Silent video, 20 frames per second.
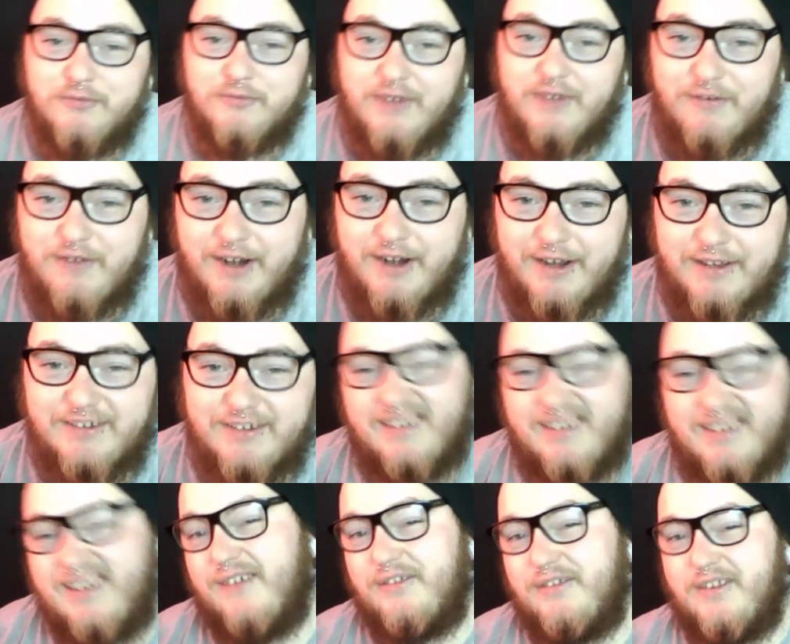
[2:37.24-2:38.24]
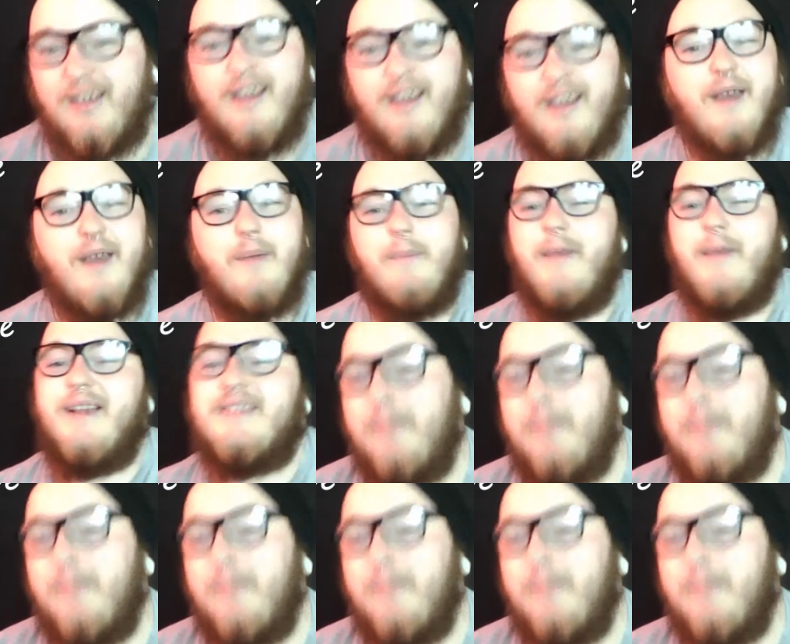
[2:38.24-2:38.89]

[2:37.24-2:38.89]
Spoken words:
sure it was already ready so I didn't have to